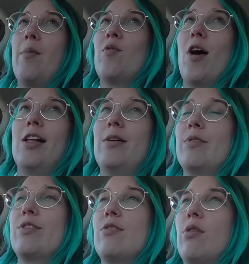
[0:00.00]
Riley
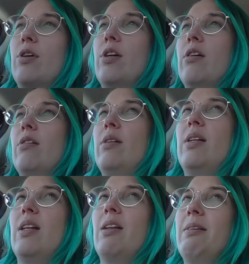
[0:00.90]
was so cute.
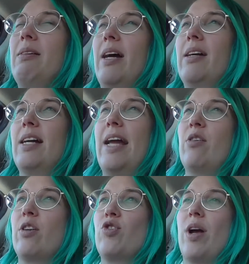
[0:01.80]
Like, he
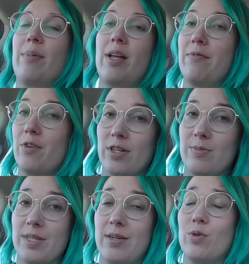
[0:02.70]
got a trampoline for
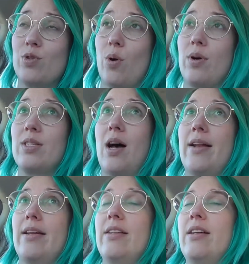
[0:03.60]
Christmas and he was so
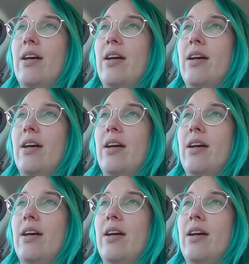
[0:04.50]
excited.